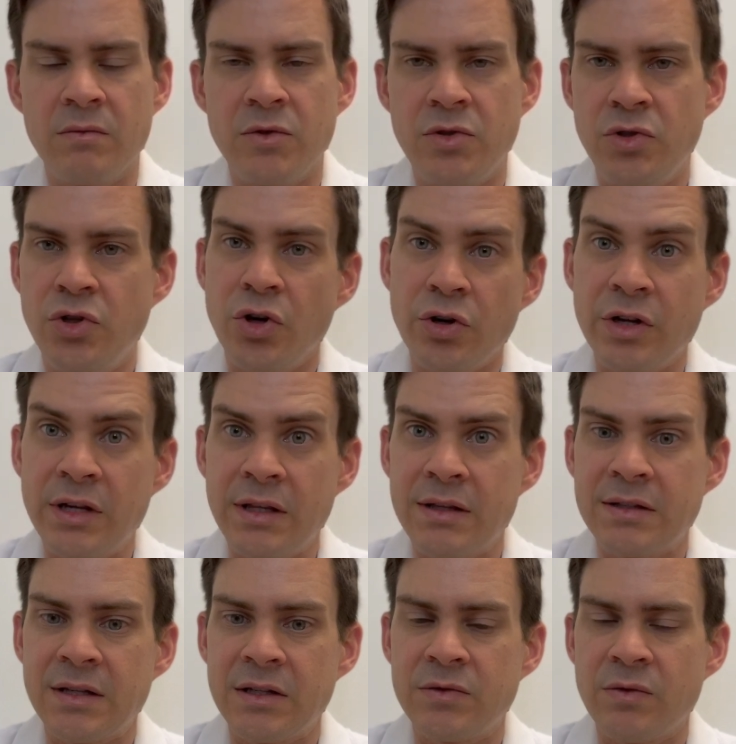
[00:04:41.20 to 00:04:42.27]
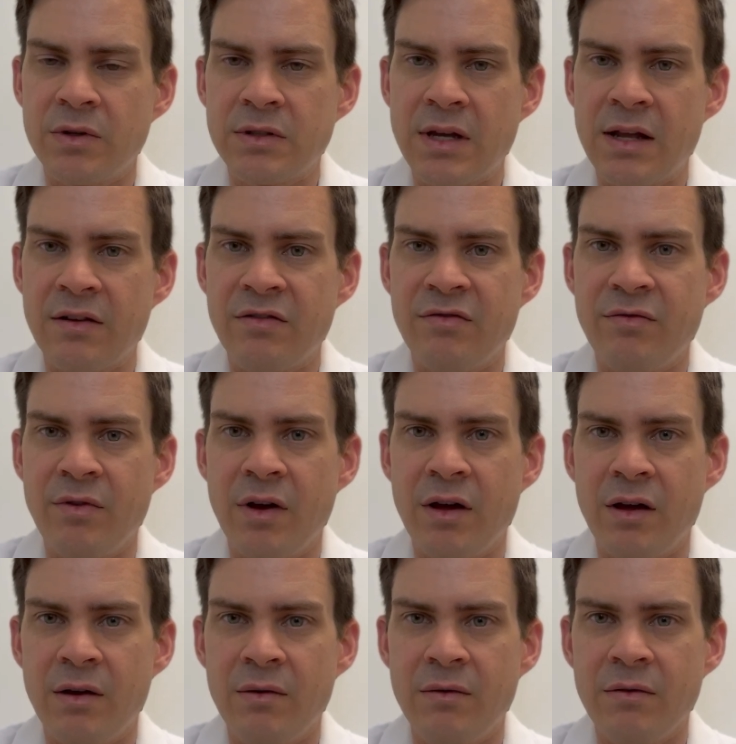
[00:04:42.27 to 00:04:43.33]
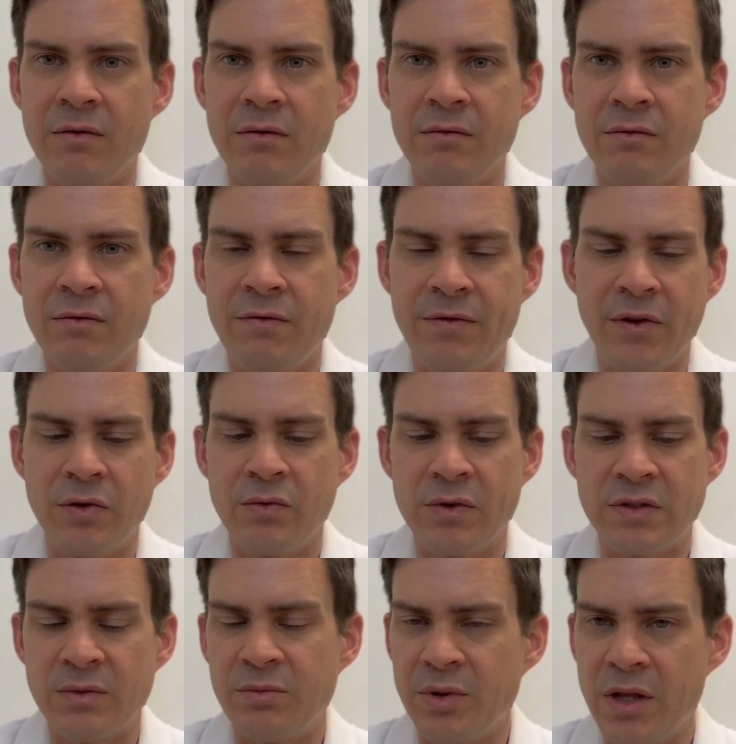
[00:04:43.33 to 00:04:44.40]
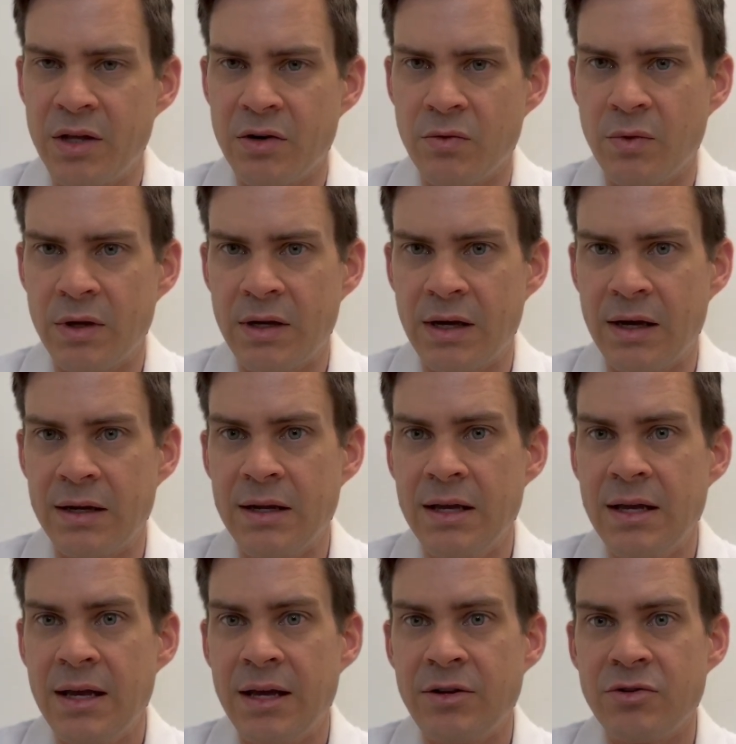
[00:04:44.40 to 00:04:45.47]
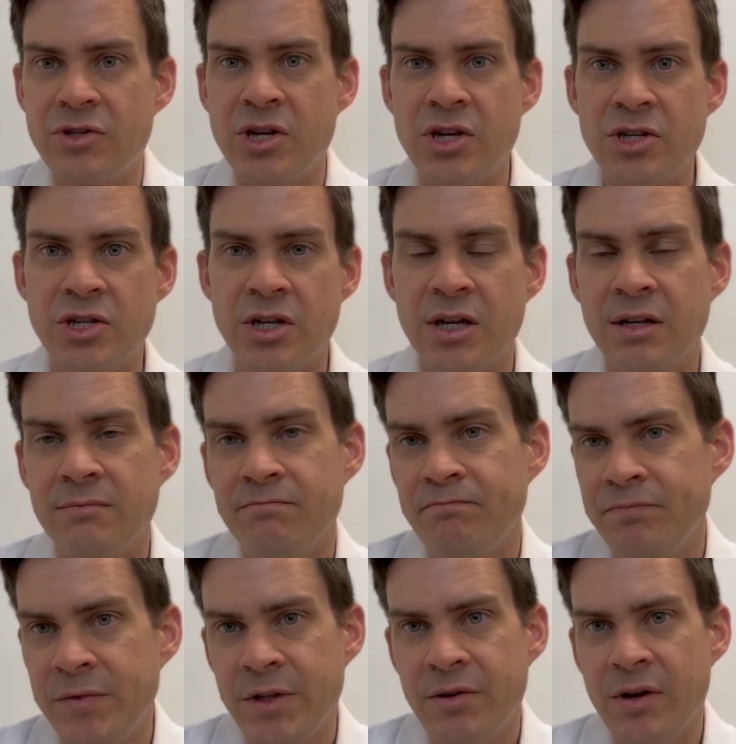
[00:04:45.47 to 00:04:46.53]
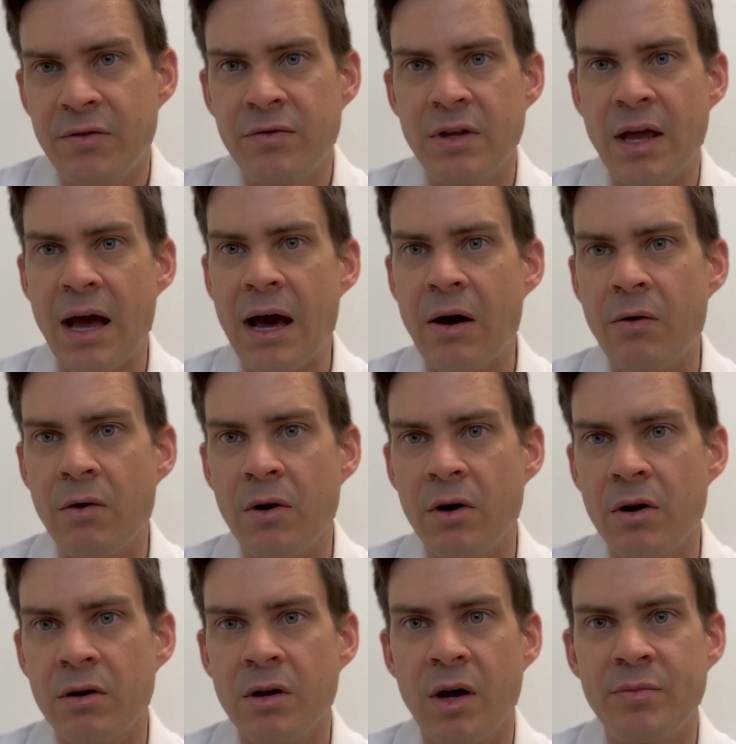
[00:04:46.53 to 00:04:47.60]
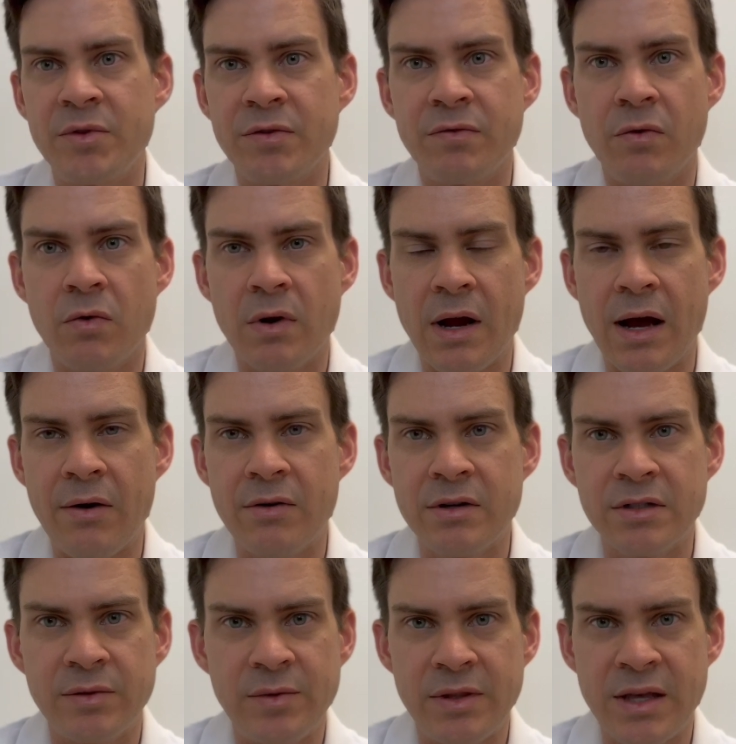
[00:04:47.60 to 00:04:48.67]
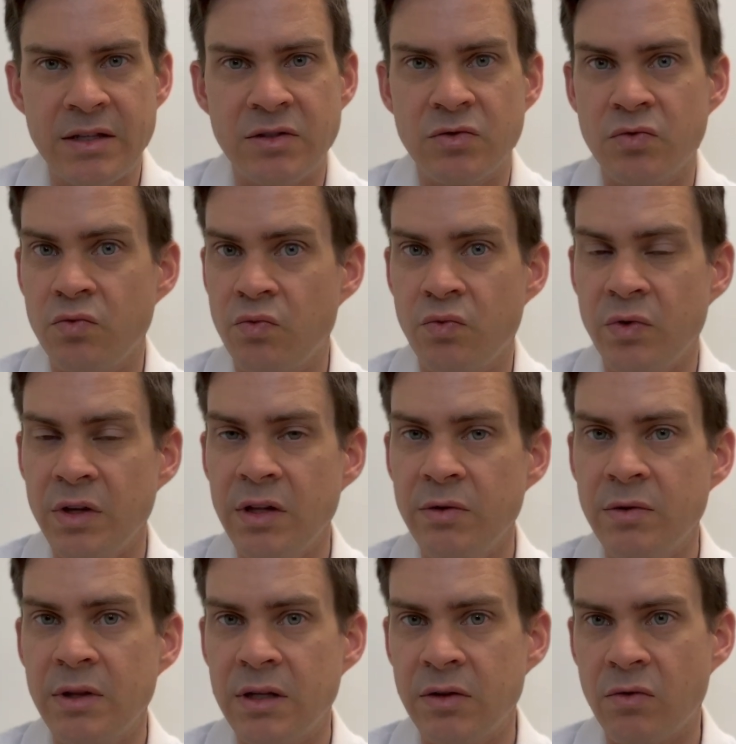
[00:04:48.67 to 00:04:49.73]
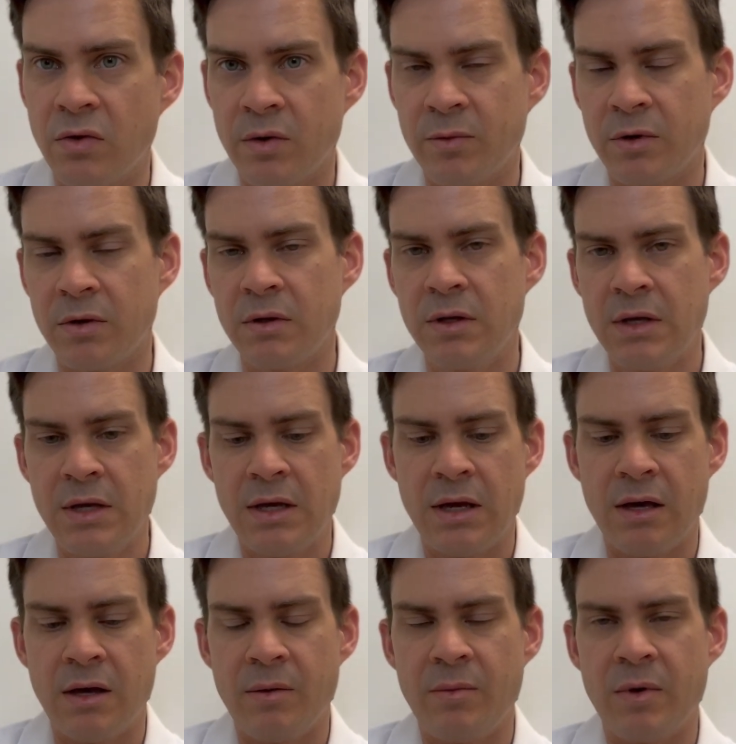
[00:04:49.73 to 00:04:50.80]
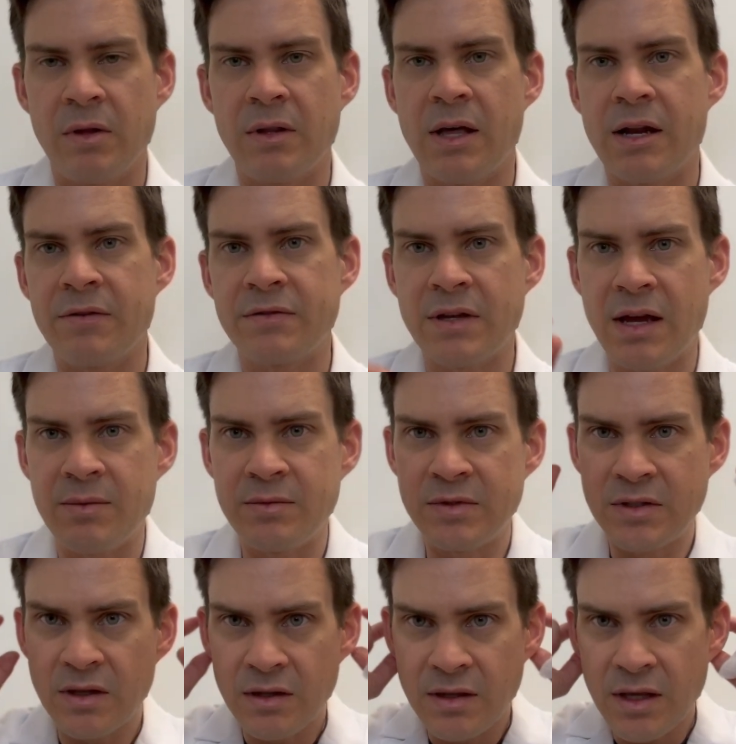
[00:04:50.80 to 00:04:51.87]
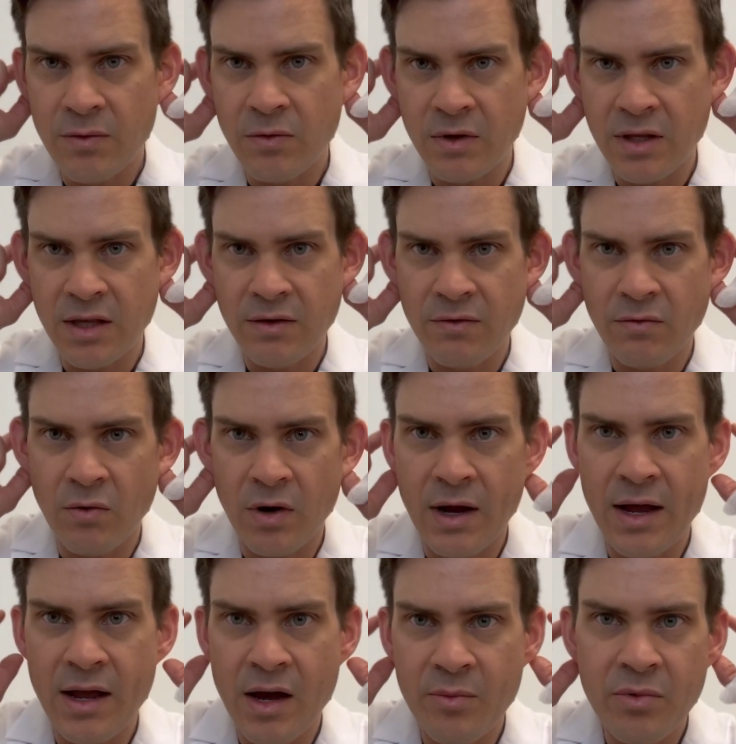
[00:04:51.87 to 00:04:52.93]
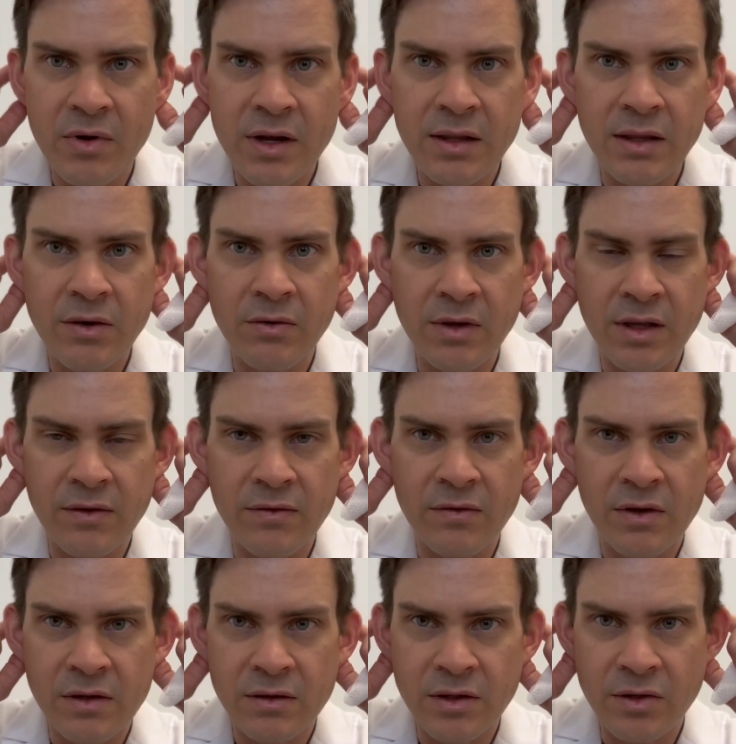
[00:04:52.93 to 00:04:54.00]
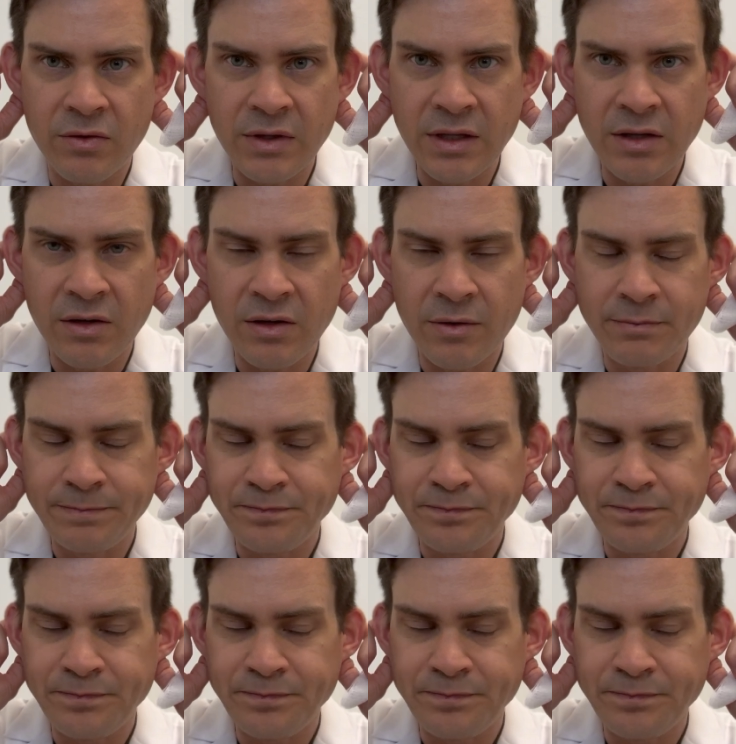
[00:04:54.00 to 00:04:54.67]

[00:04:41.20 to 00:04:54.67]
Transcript: dirty in the sense where it's kind of filled with some blood or whatnot, and you're changing it, every hour up to 4 hours, I mean, that's really normal. A lot of times they will give, where I operate, they'll give little ear